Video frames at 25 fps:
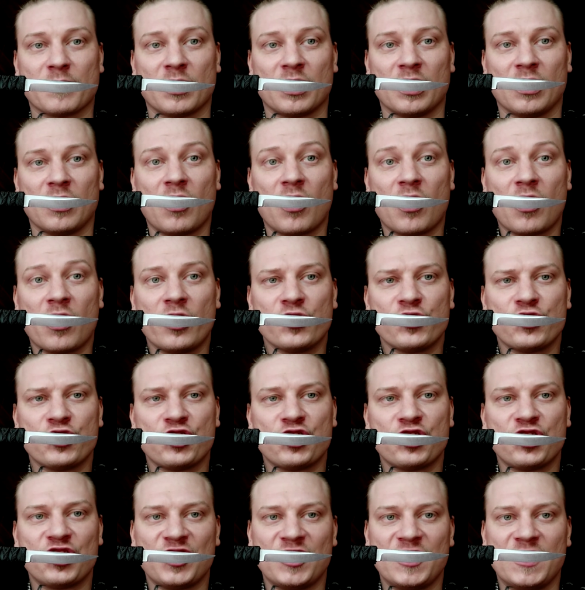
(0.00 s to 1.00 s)
large
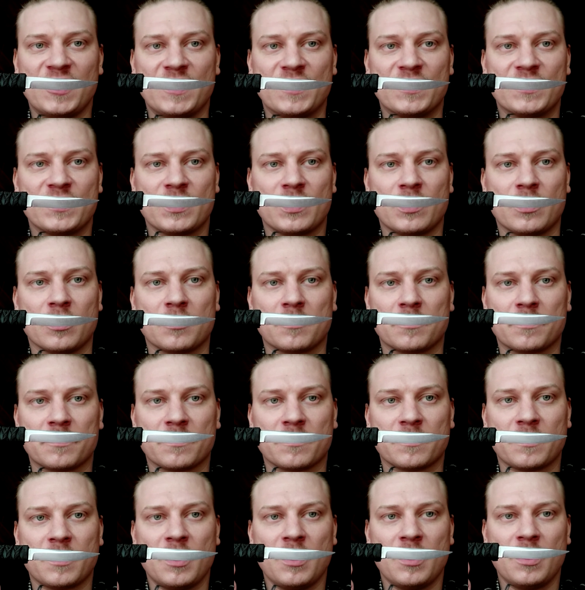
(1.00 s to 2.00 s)
sheet
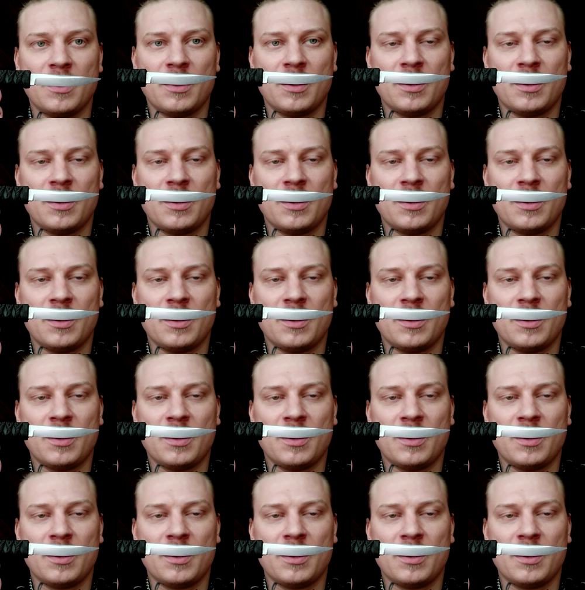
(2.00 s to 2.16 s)
of